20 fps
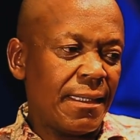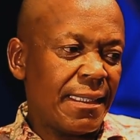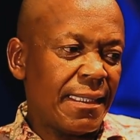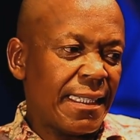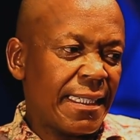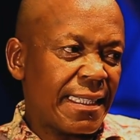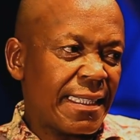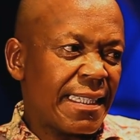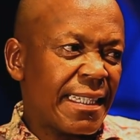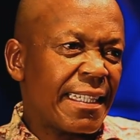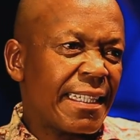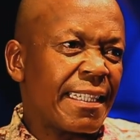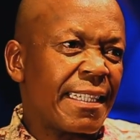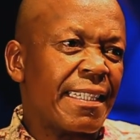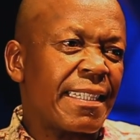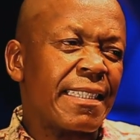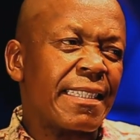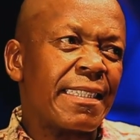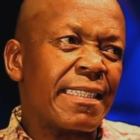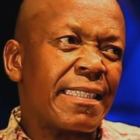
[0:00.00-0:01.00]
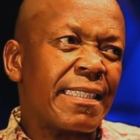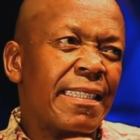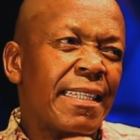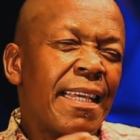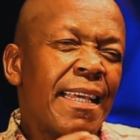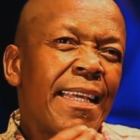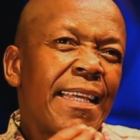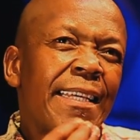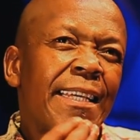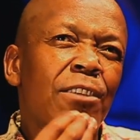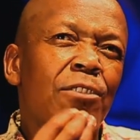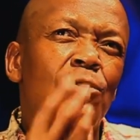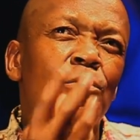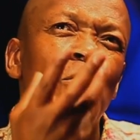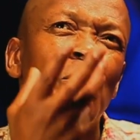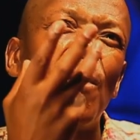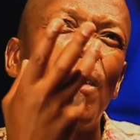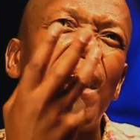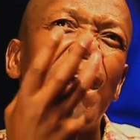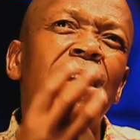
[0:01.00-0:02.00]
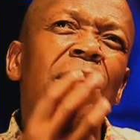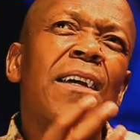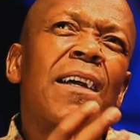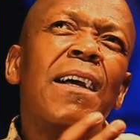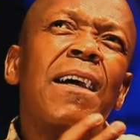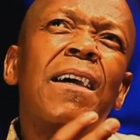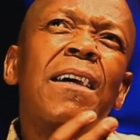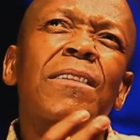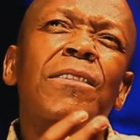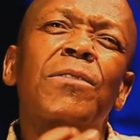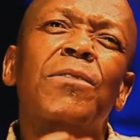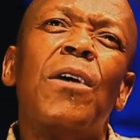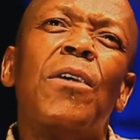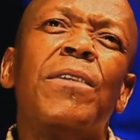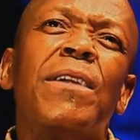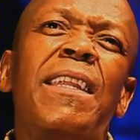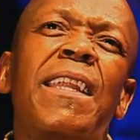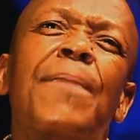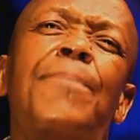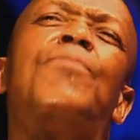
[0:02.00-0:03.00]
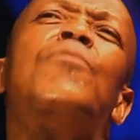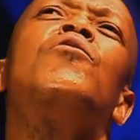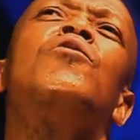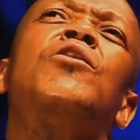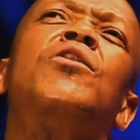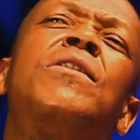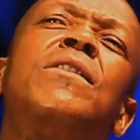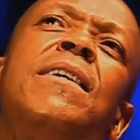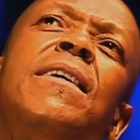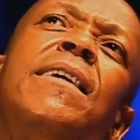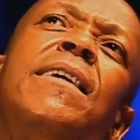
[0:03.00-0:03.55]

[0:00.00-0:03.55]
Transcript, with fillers: this thing, I don't know how can I put it,